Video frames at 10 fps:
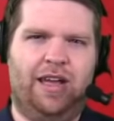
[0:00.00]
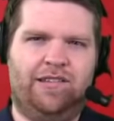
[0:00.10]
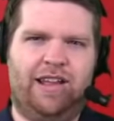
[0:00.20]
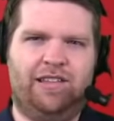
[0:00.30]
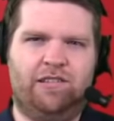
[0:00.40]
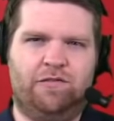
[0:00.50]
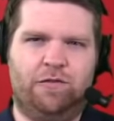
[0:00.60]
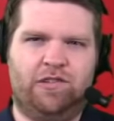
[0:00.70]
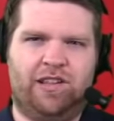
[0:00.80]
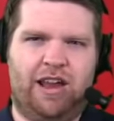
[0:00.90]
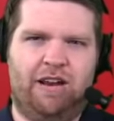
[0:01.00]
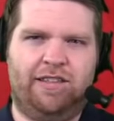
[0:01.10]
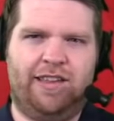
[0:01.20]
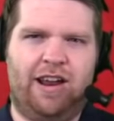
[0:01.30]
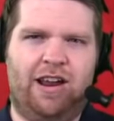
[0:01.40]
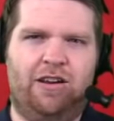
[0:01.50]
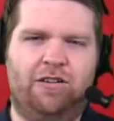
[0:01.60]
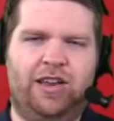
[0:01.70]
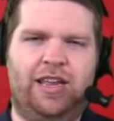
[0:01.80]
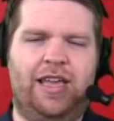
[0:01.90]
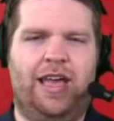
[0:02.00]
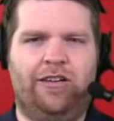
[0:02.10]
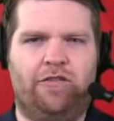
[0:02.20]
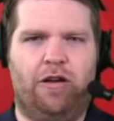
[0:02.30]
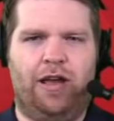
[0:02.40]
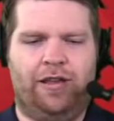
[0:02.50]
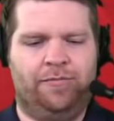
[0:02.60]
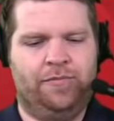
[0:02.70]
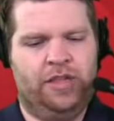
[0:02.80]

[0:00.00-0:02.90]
Chances for Scary Terry or DK trade?